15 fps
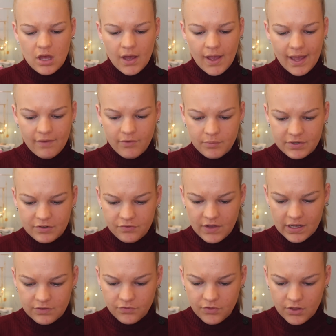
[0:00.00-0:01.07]
I haven't been a
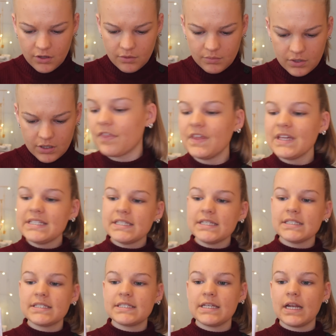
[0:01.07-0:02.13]
fan of them. This
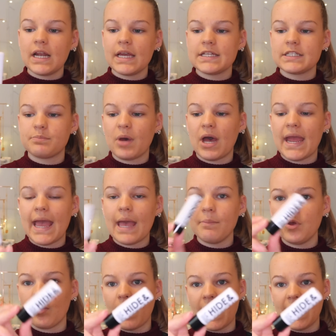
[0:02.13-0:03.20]
concealer is by
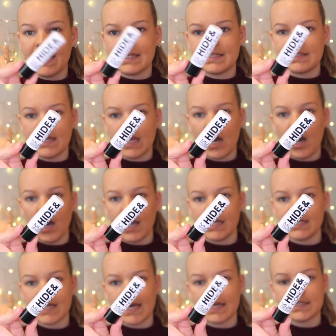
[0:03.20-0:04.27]
MUA, it's the
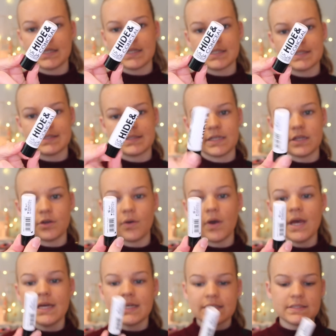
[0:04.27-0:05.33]
Hide and Conceal
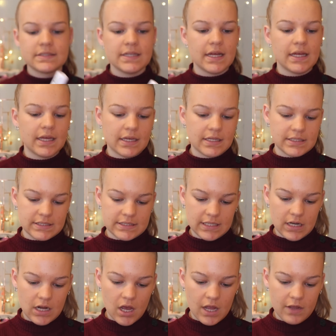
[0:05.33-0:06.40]
Stick
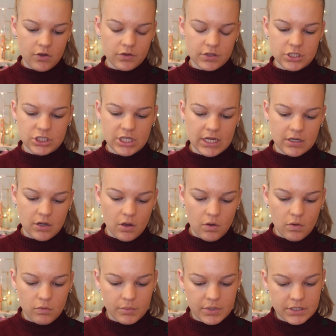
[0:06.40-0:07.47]
Concealer. I got the shade
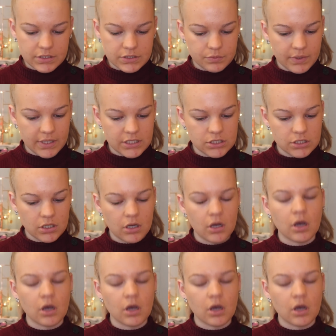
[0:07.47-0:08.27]
Almond, which,